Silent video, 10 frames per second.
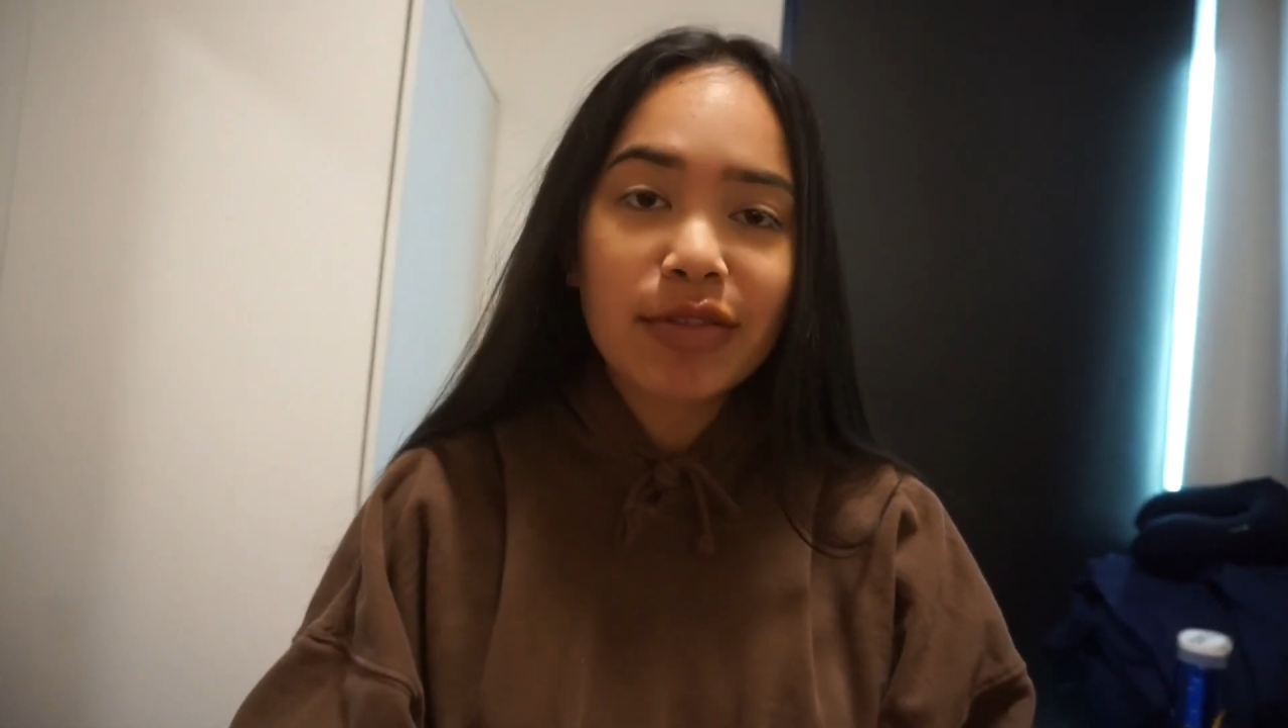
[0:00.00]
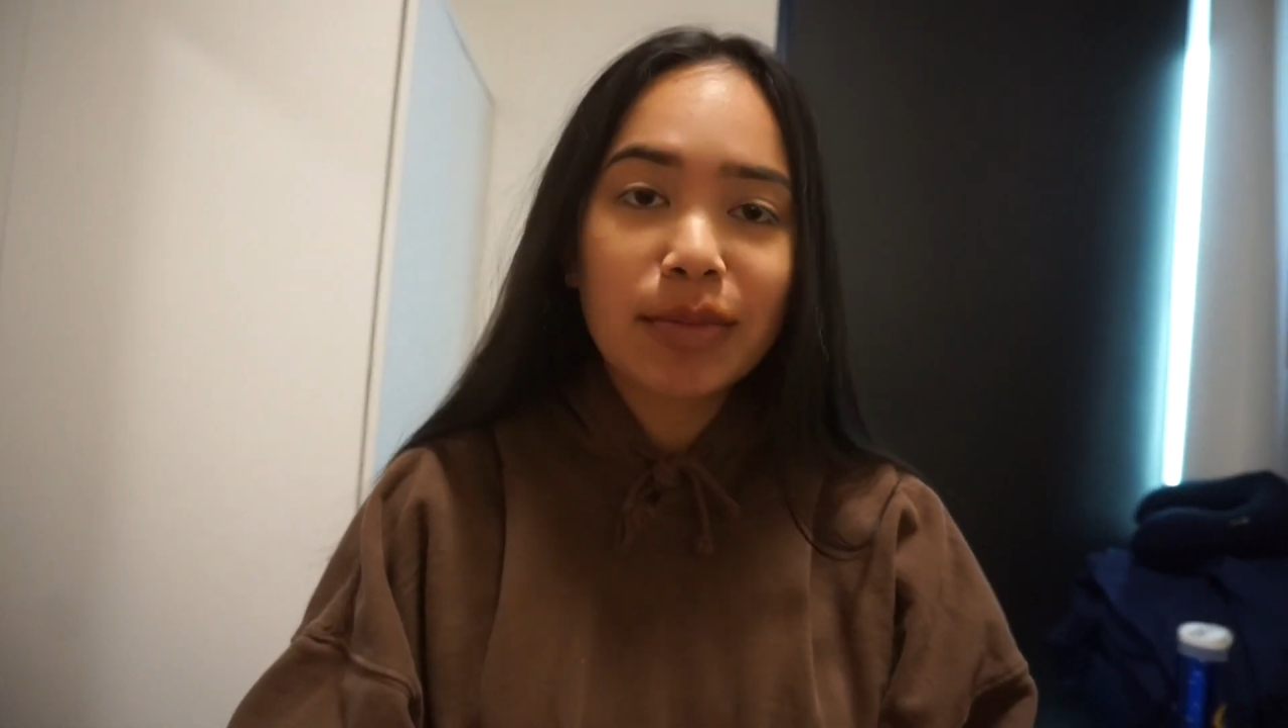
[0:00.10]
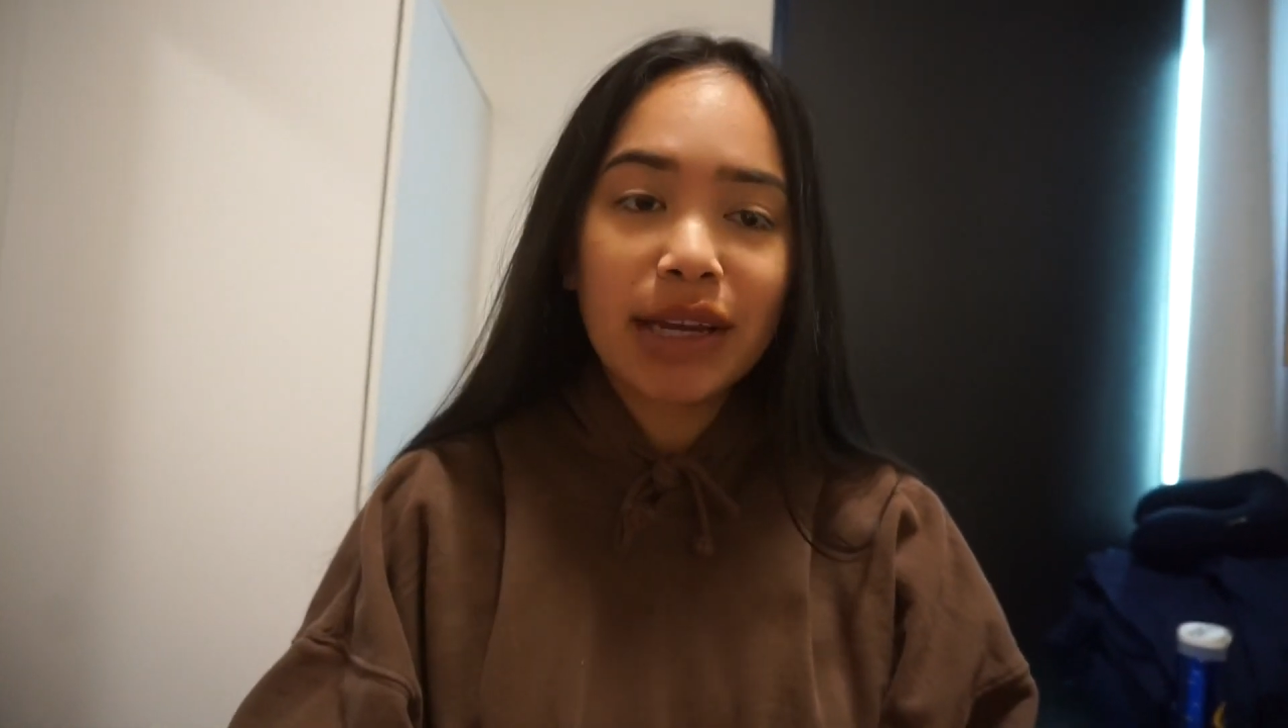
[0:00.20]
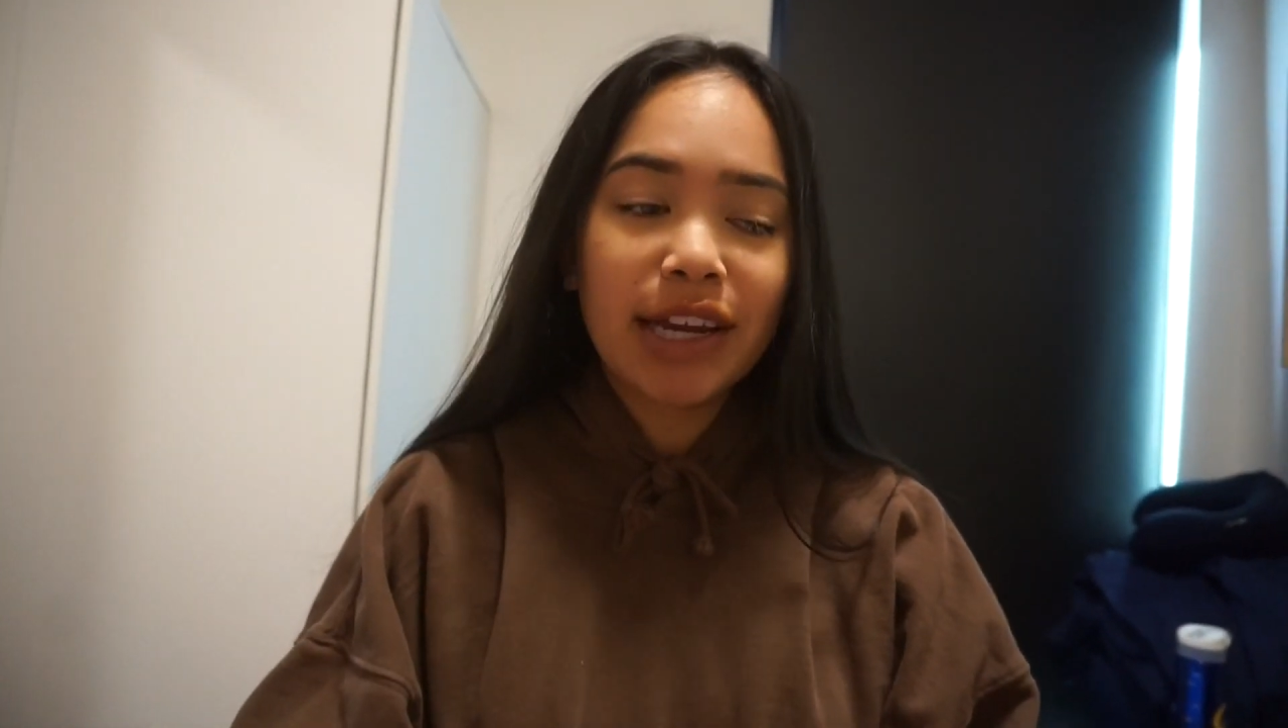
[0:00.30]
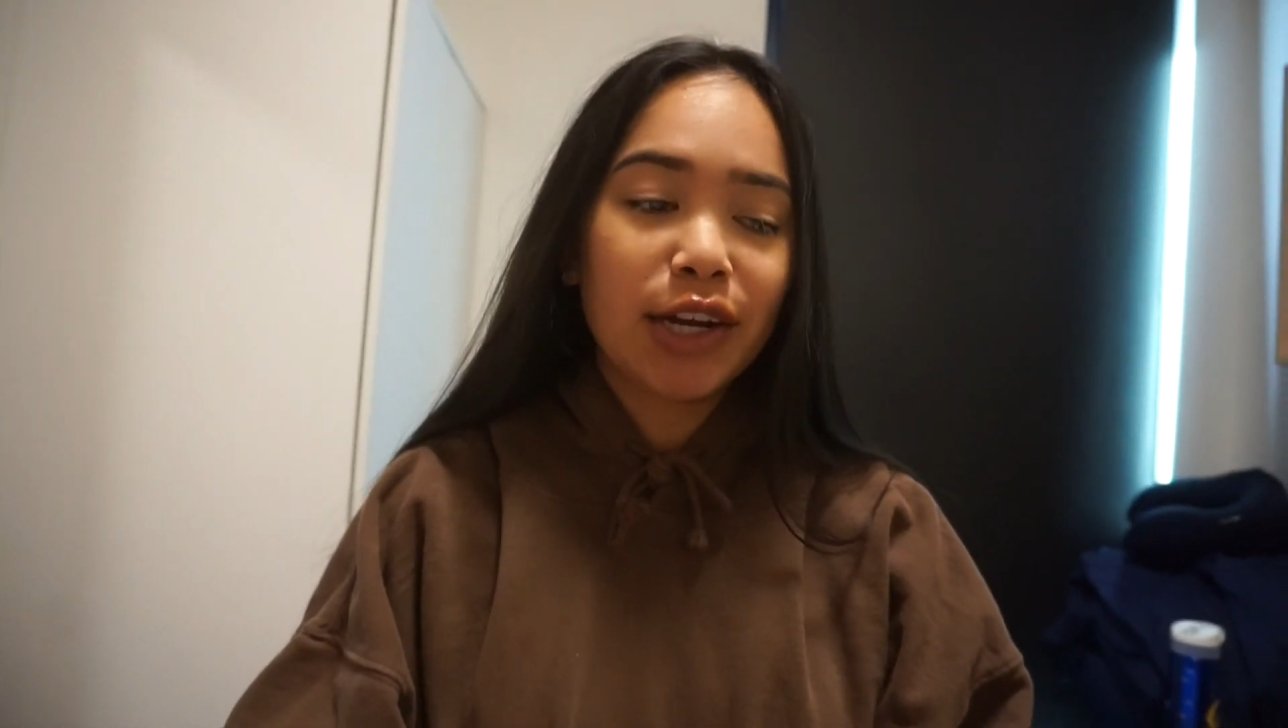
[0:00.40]

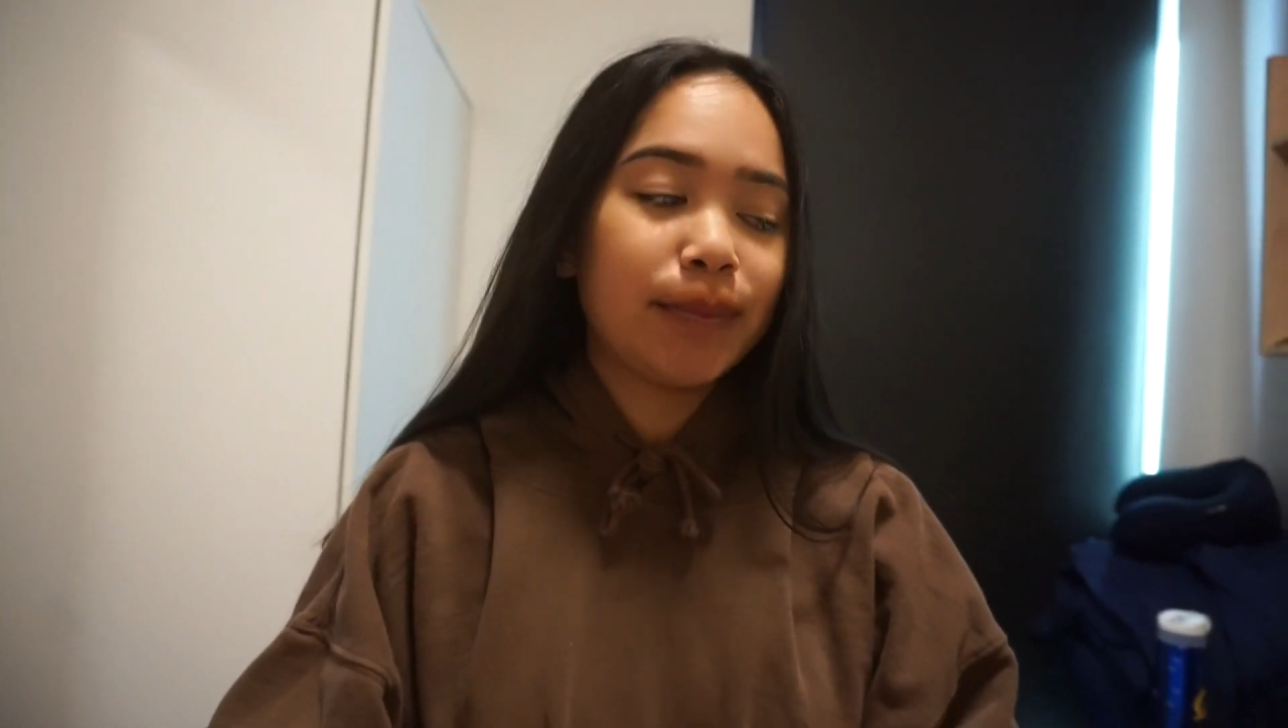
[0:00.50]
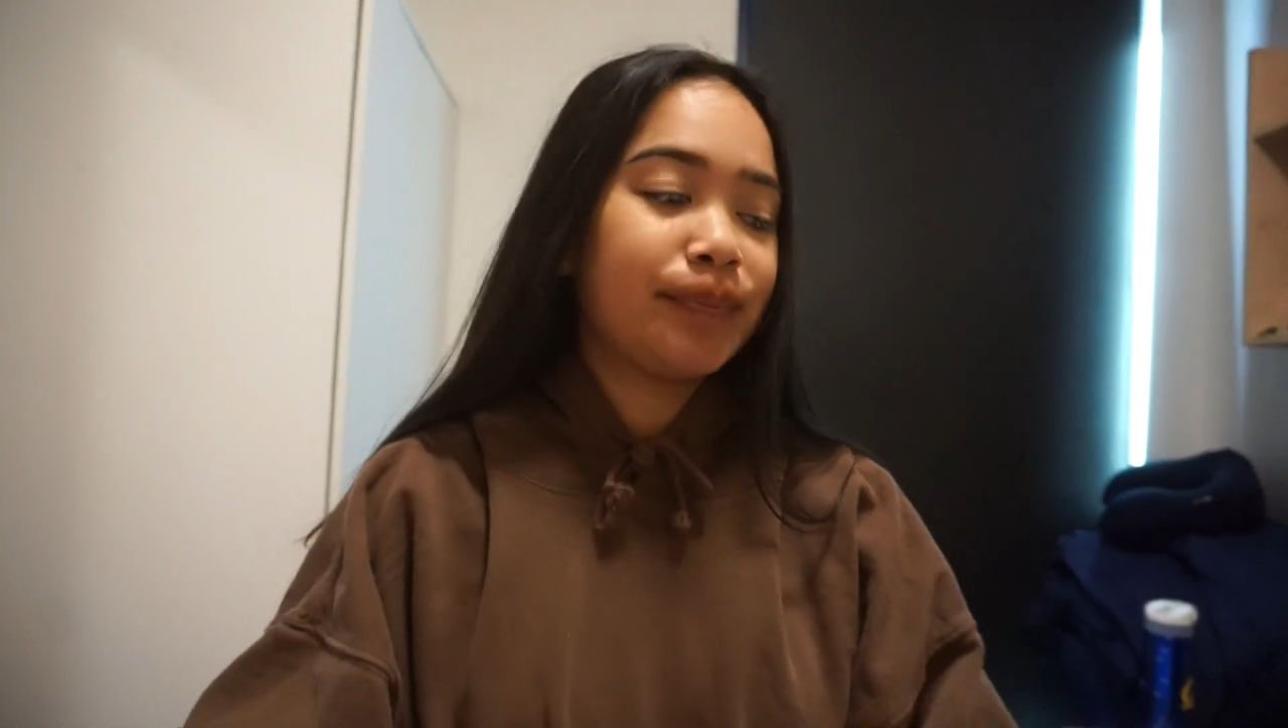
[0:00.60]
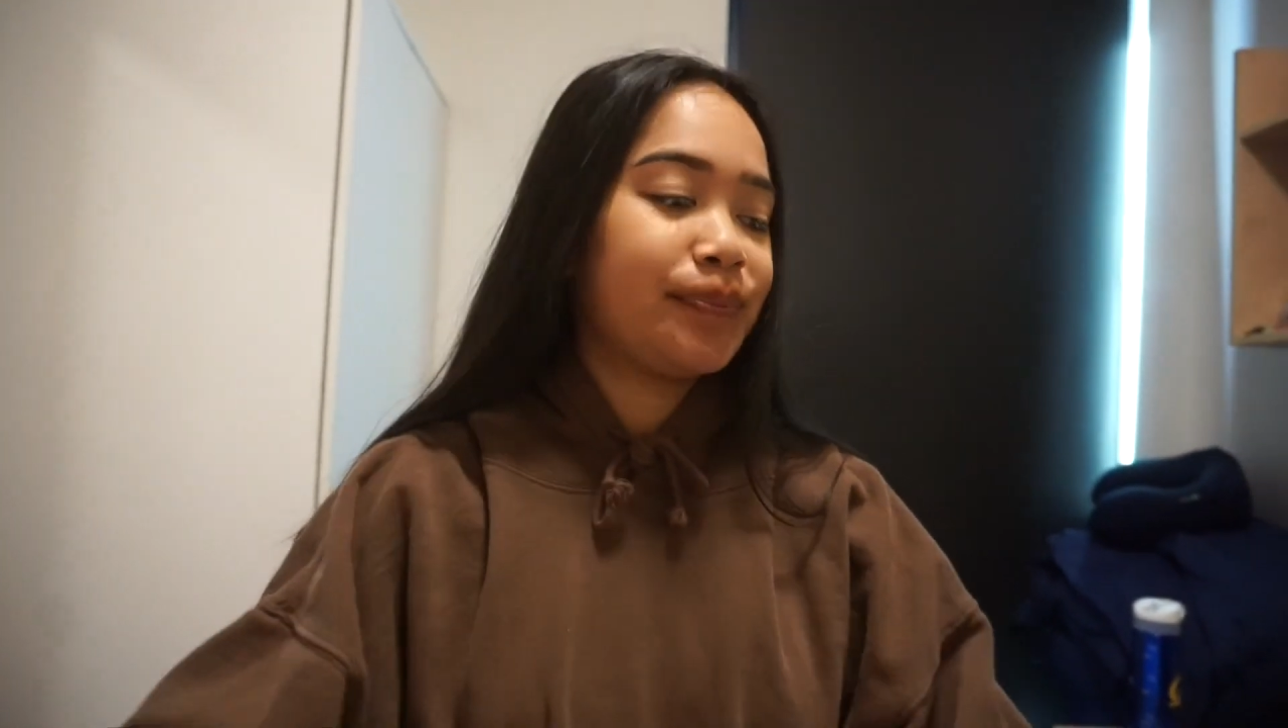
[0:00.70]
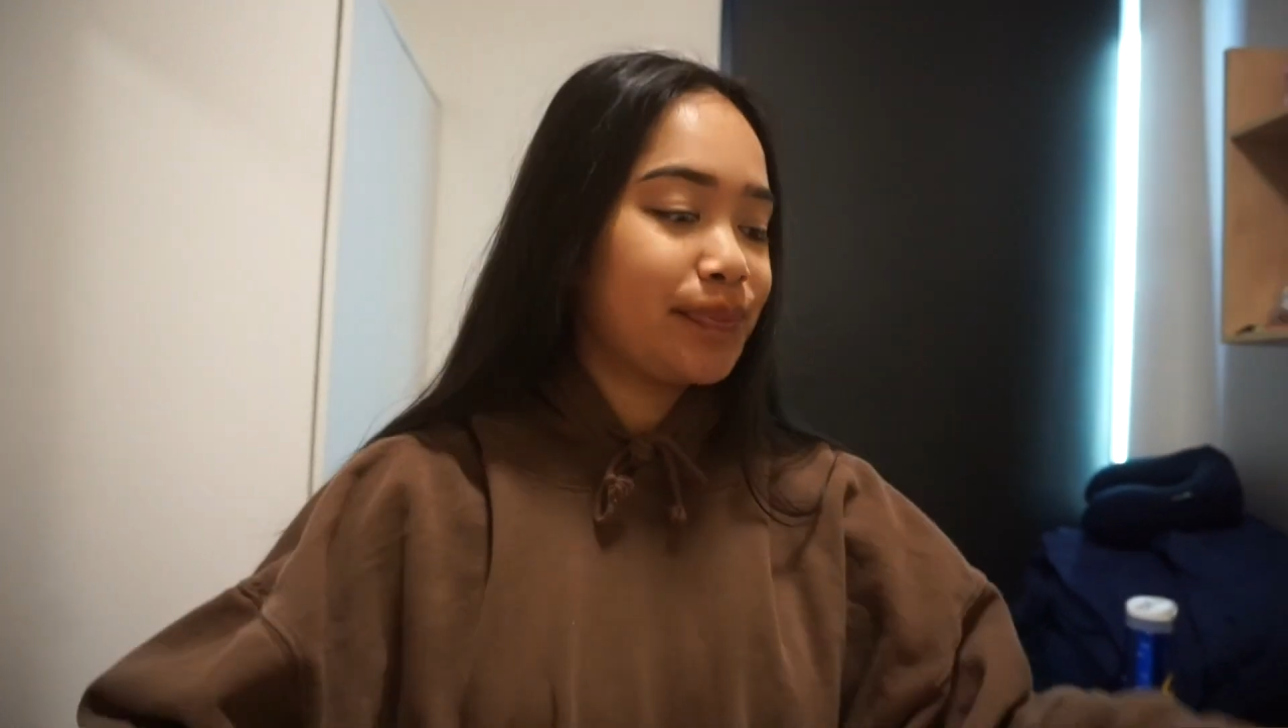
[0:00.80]
from here.